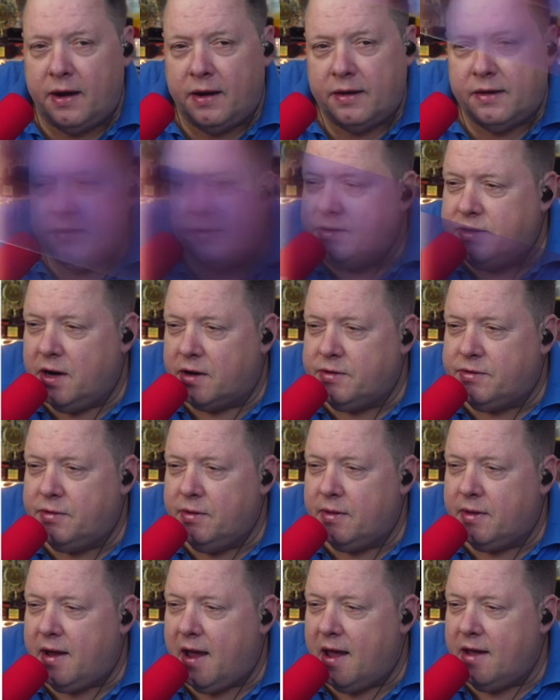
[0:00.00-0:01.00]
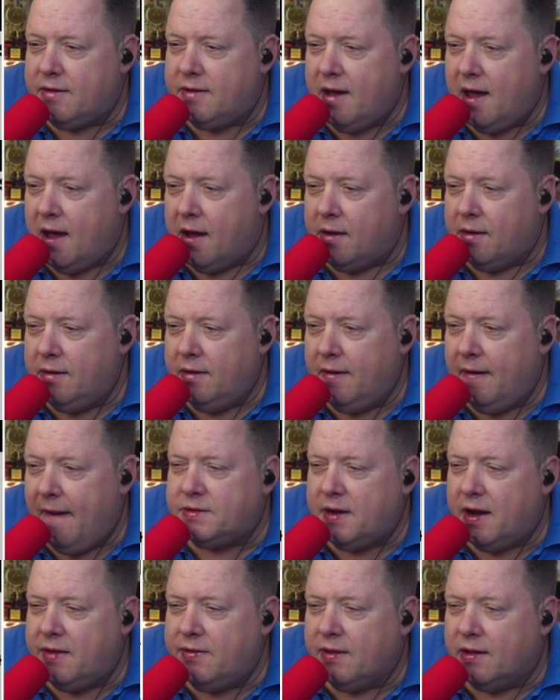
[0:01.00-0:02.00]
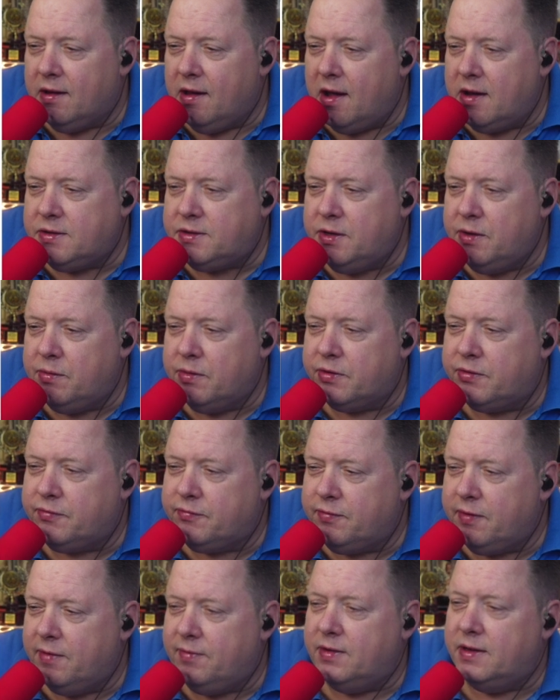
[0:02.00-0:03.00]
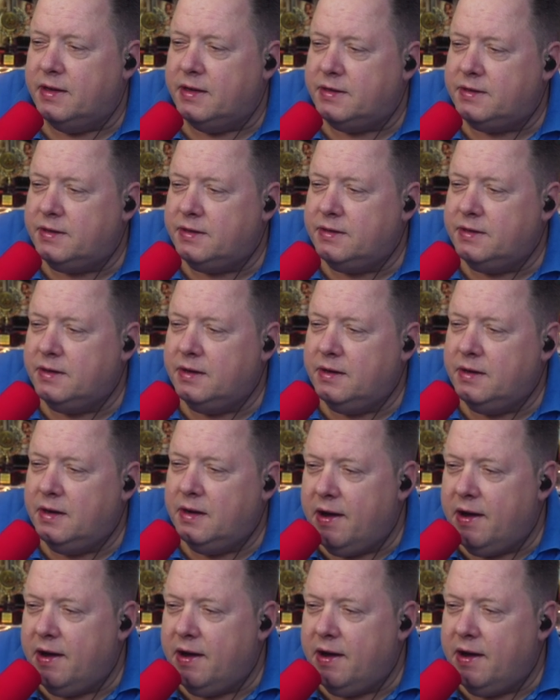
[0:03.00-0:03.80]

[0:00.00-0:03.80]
won. A judge threw the case out. They're saying the lawsuit was frivolous.